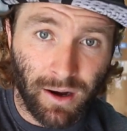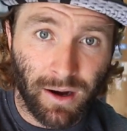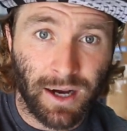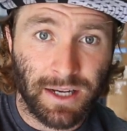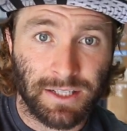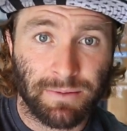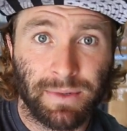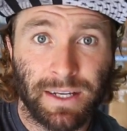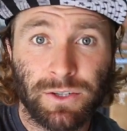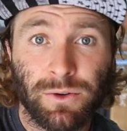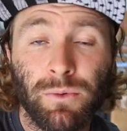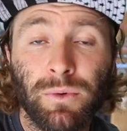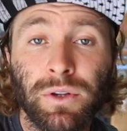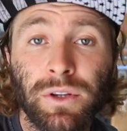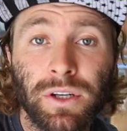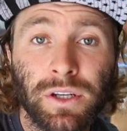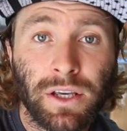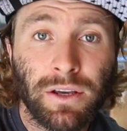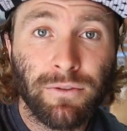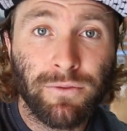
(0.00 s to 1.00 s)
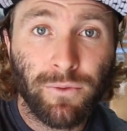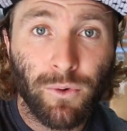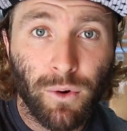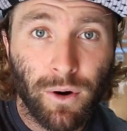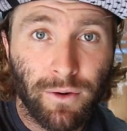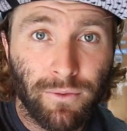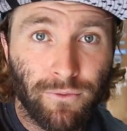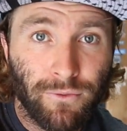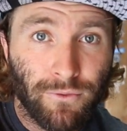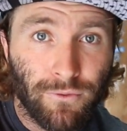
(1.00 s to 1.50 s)
Awesome. That's what we're looking
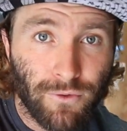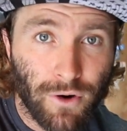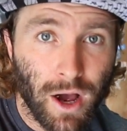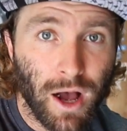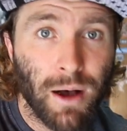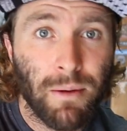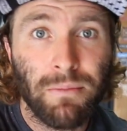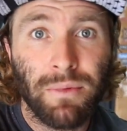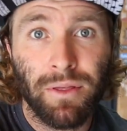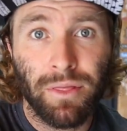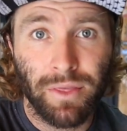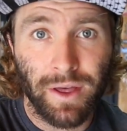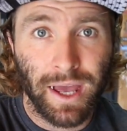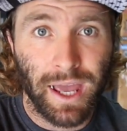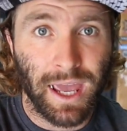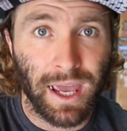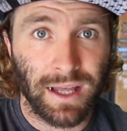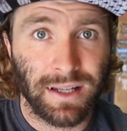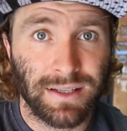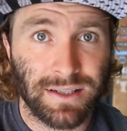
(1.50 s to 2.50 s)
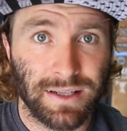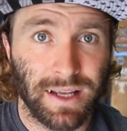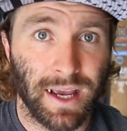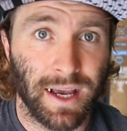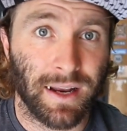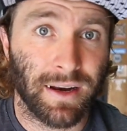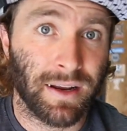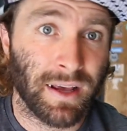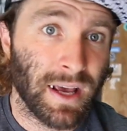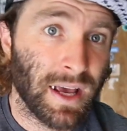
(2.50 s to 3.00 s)
for from the
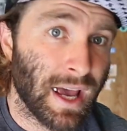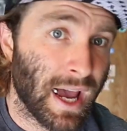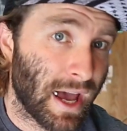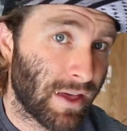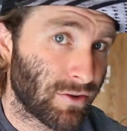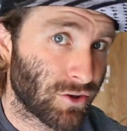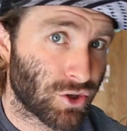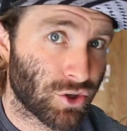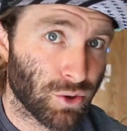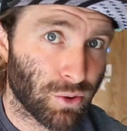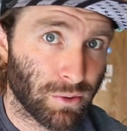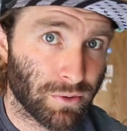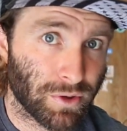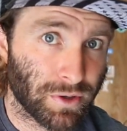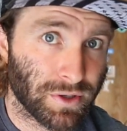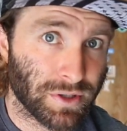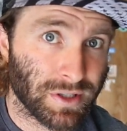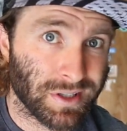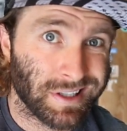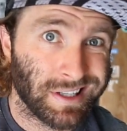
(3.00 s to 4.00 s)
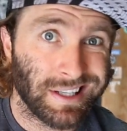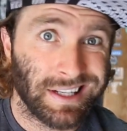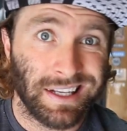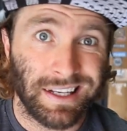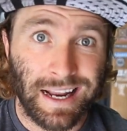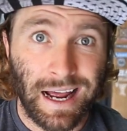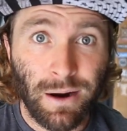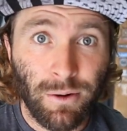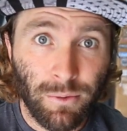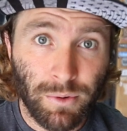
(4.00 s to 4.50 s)
handstand and the shoulders.
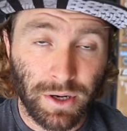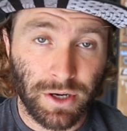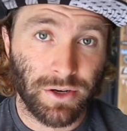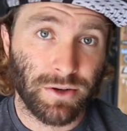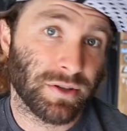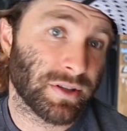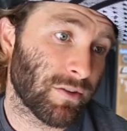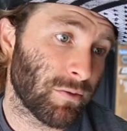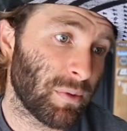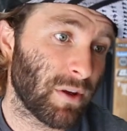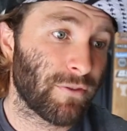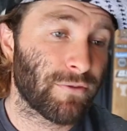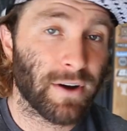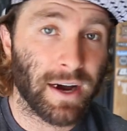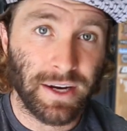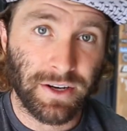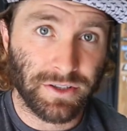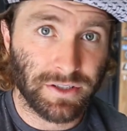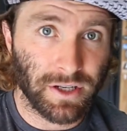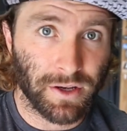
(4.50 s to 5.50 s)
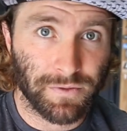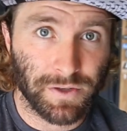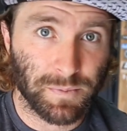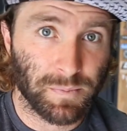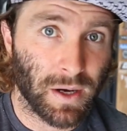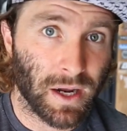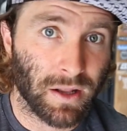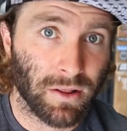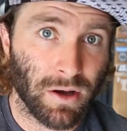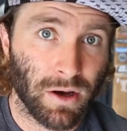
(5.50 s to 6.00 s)
Now what we're going to do is everybody find yourself a
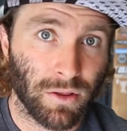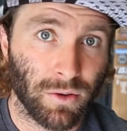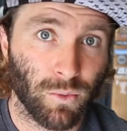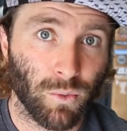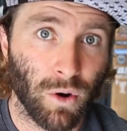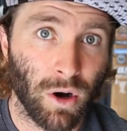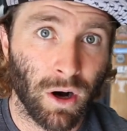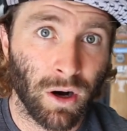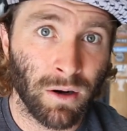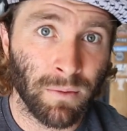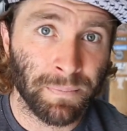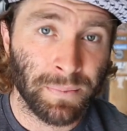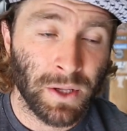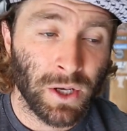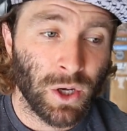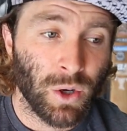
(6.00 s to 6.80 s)
spot along the wall.